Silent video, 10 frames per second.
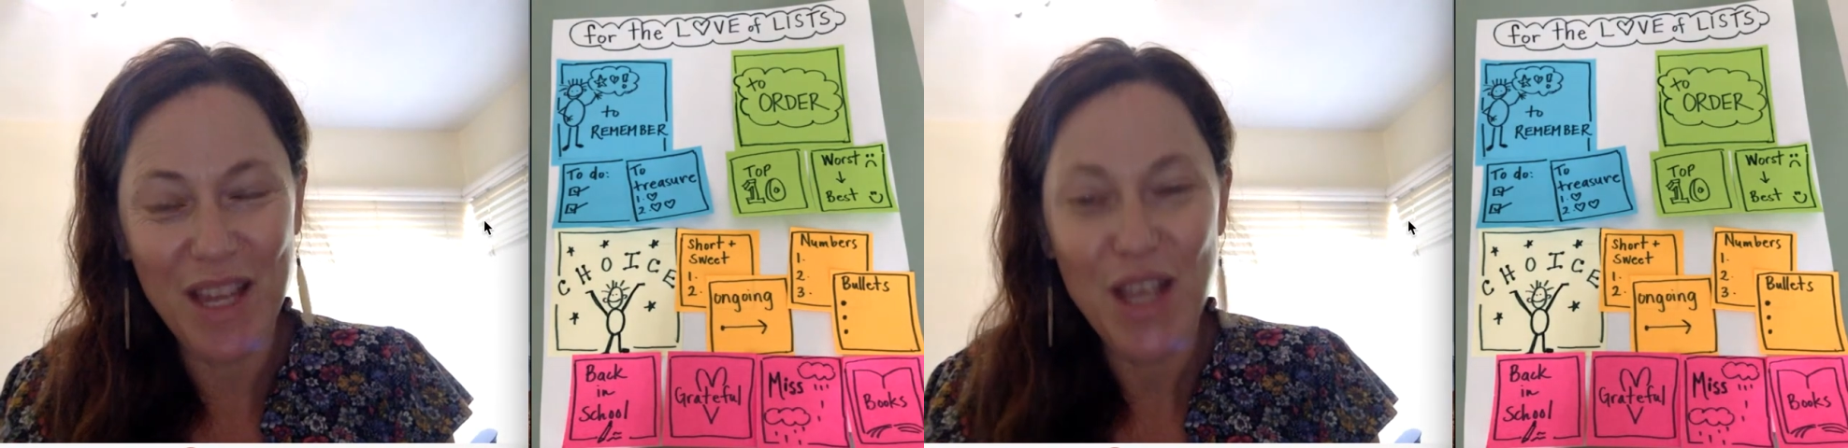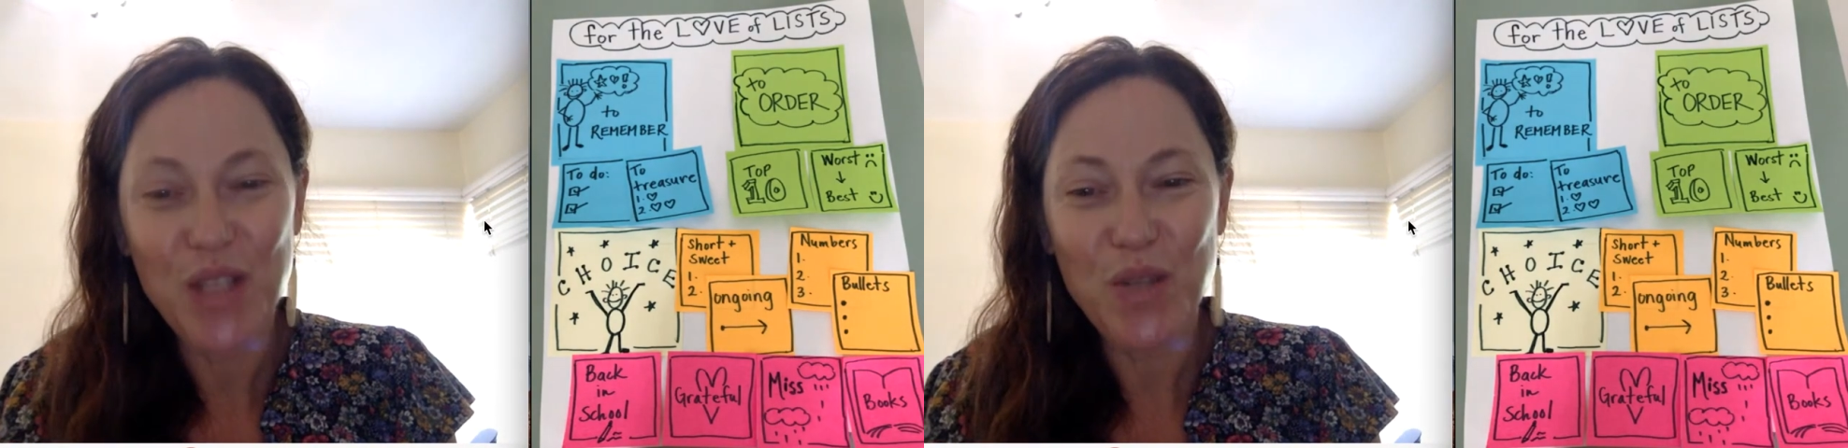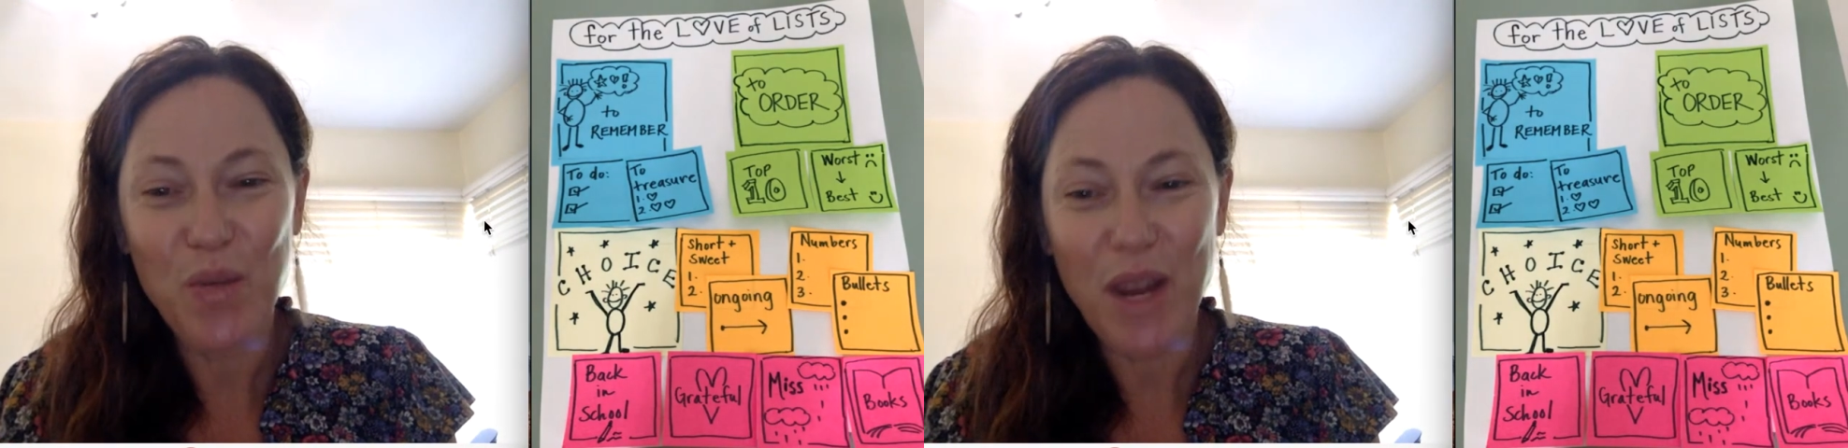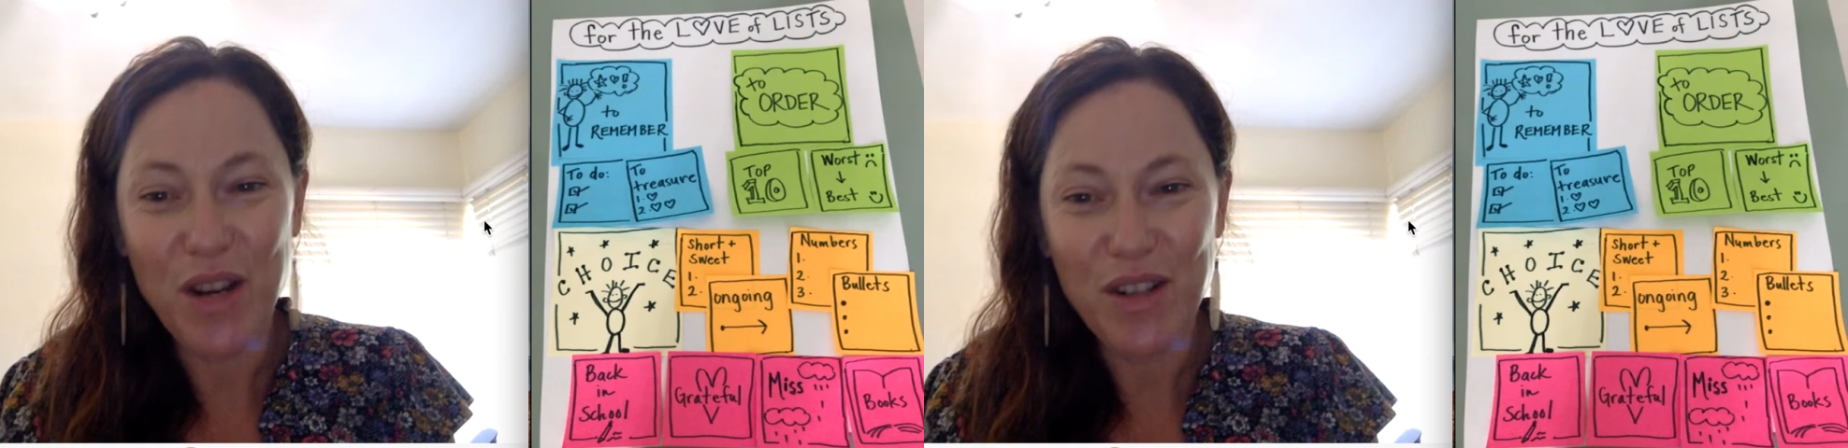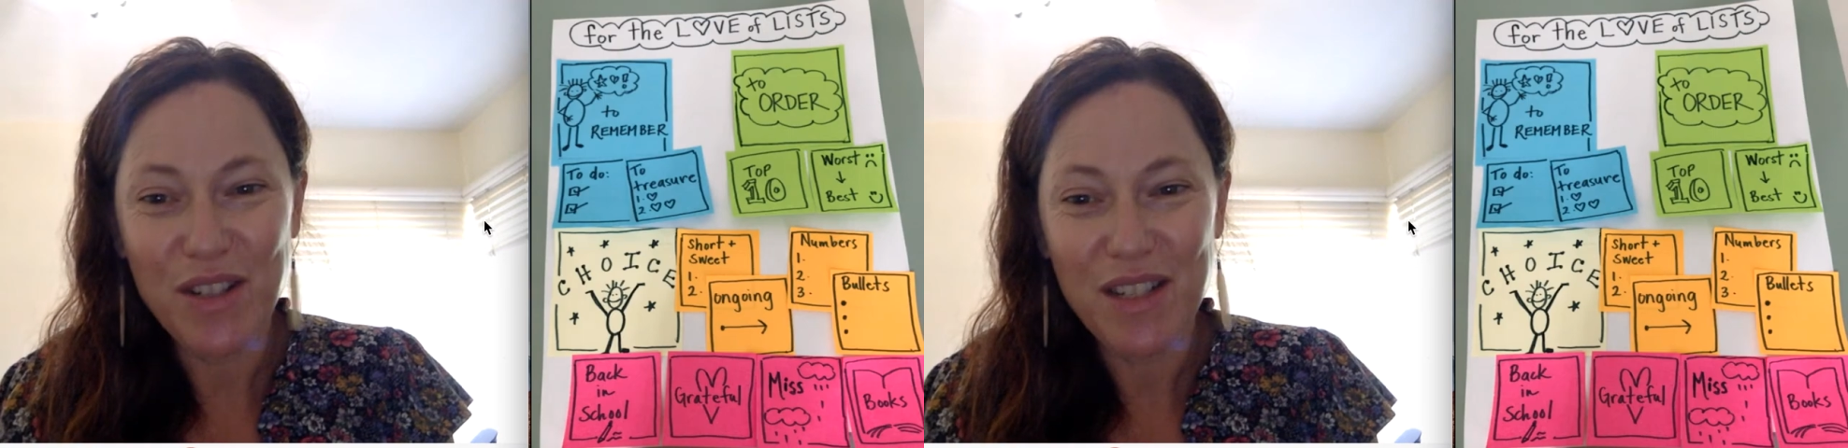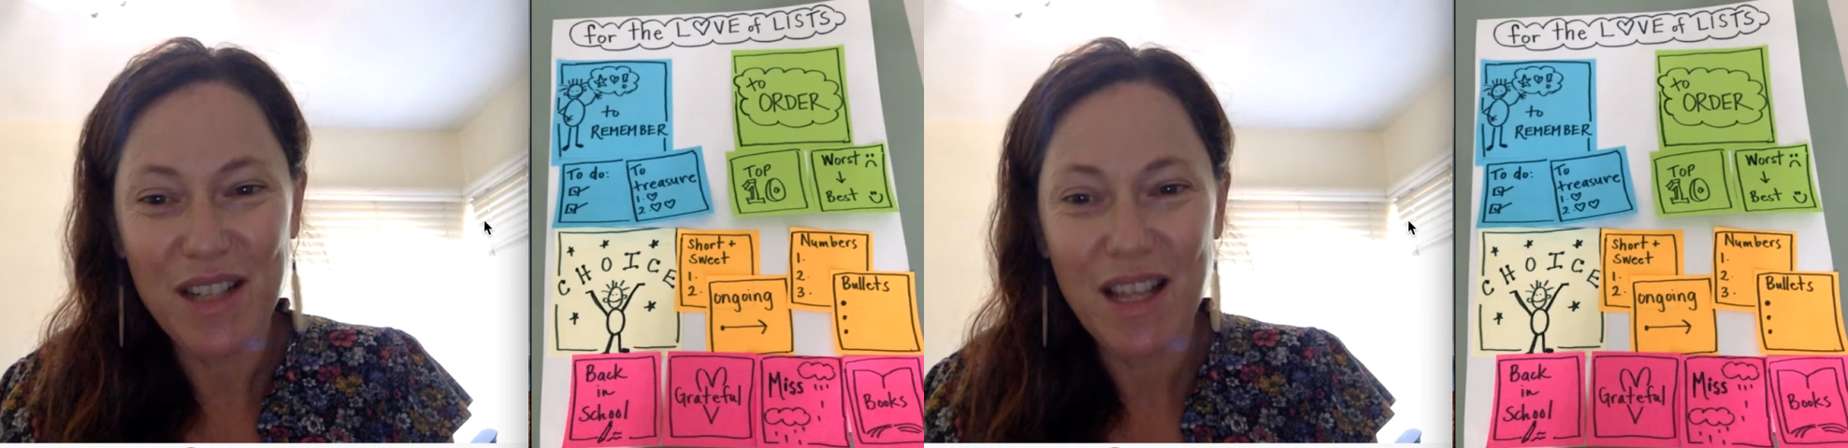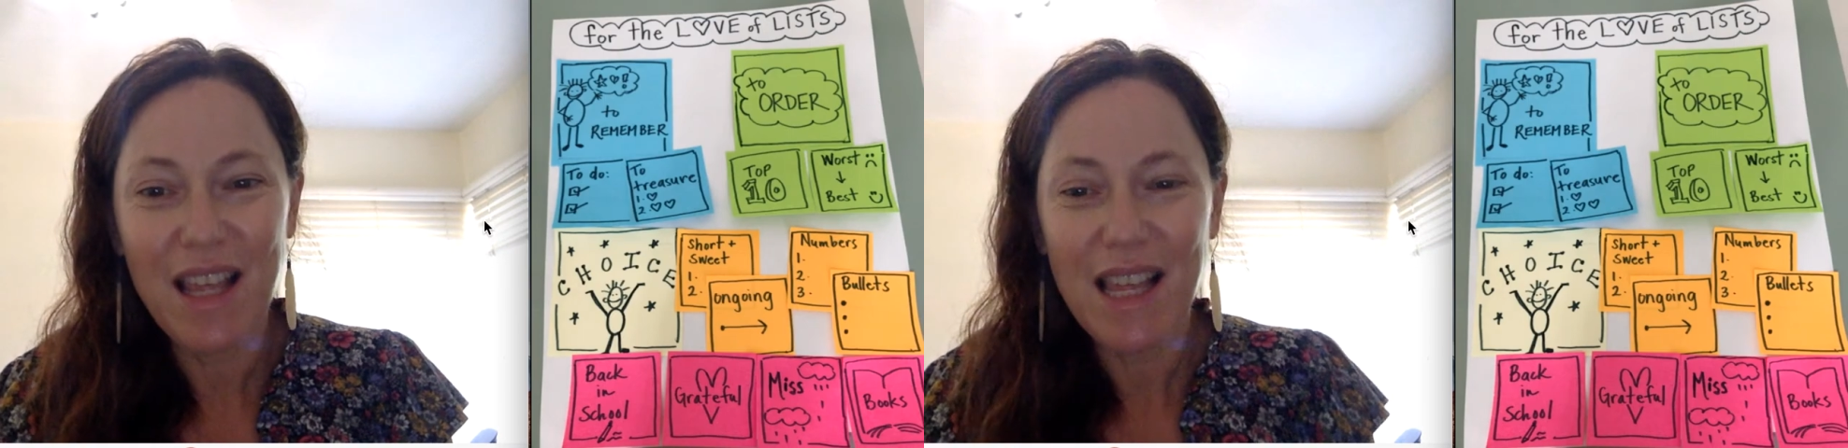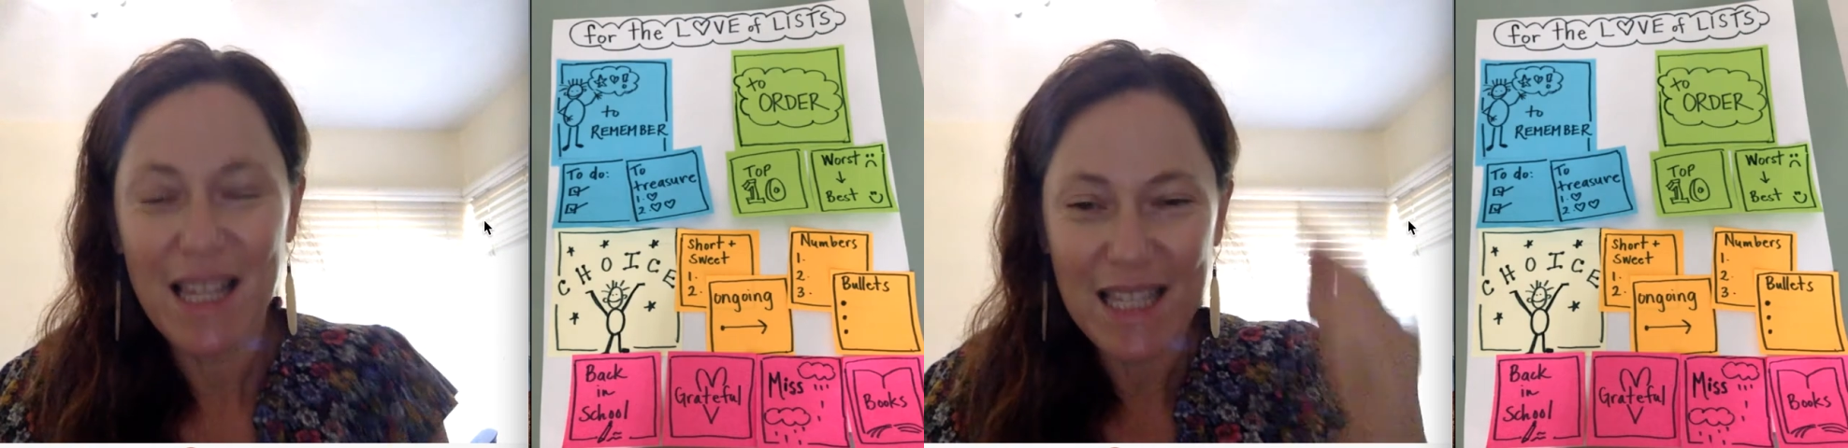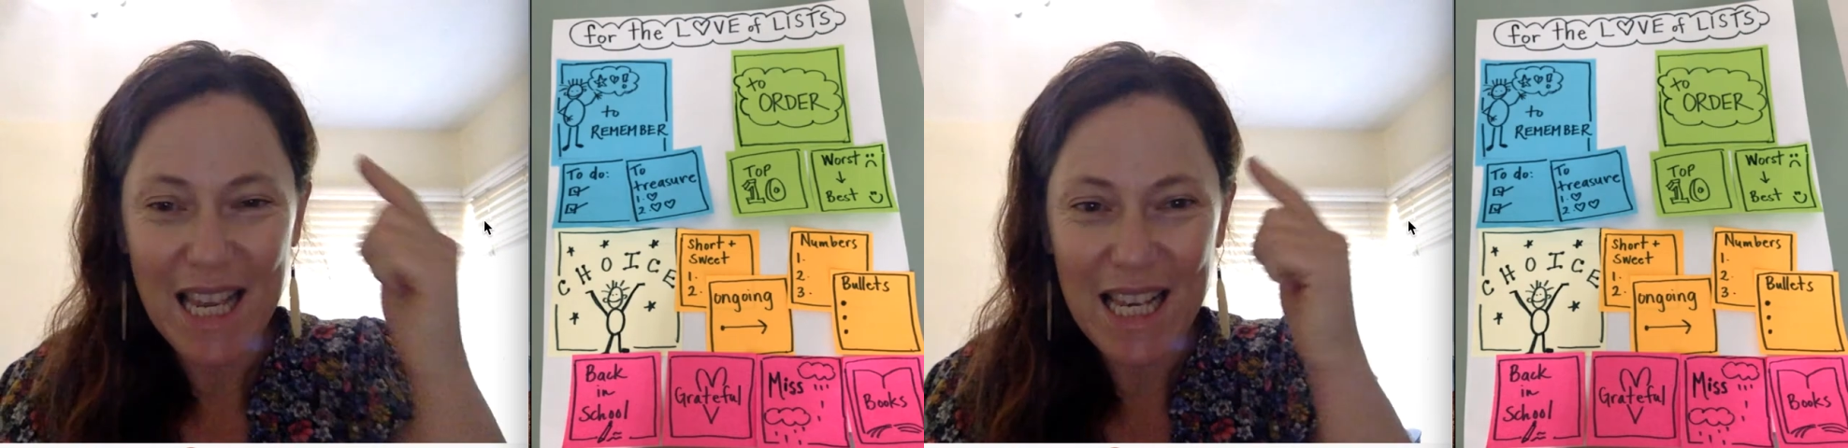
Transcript: So, writers, take a